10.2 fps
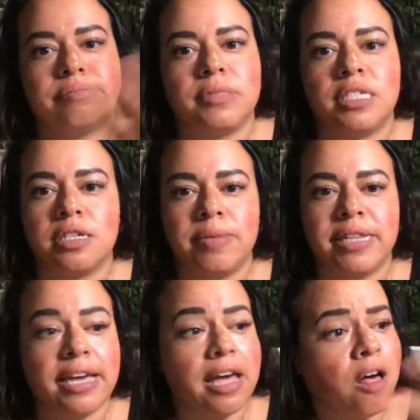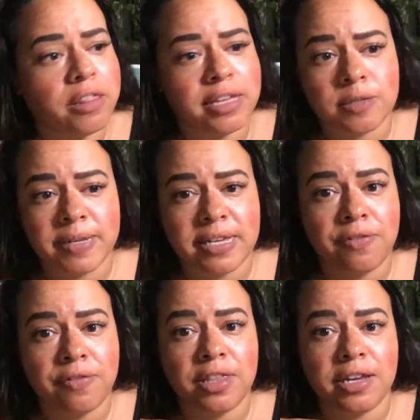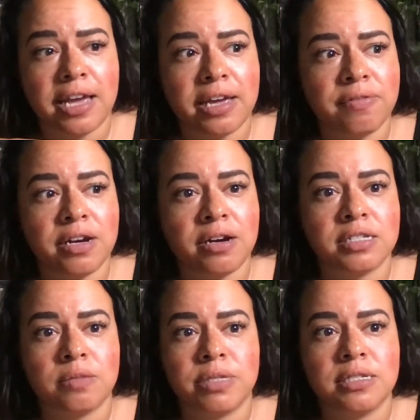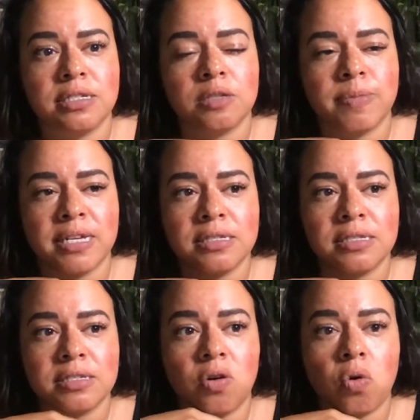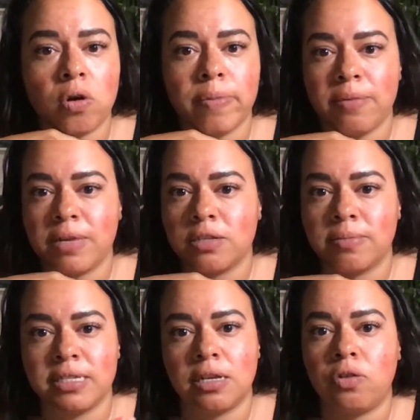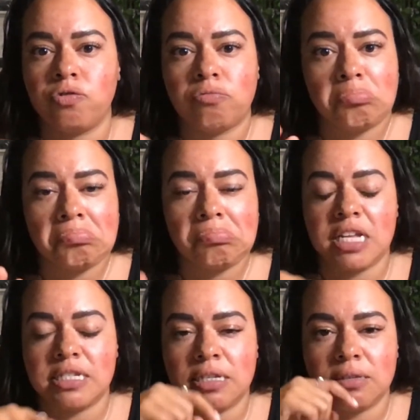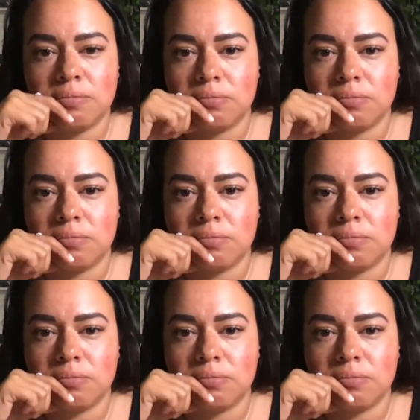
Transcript: it's going to be like all the expense, everything negative there is a business expense or a payment to myself. That's it.